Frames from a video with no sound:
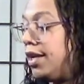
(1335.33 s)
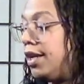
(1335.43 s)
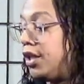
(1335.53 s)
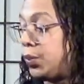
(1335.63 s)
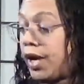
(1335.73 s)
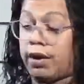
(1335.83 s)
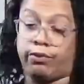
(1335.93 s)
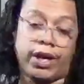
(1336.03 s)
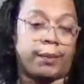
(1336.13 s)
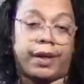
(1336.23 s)
is what I would
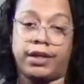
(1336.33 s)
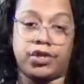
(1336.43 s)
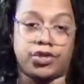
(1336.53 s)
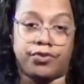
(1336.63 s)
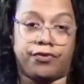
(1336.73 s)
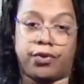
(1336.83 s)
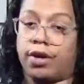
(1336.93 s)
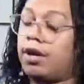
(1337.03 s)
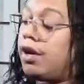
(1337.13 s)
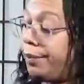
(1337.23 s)
recommend this shoe for.
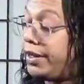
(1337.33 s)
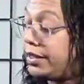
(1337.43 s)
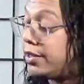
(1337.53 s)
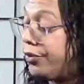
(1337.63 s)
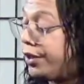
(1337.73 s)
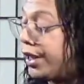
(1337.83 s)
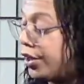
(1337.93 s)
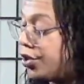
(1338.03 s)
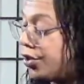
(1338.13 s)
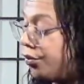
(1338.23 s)
But it's a really nice
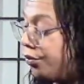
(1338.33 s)
shoe,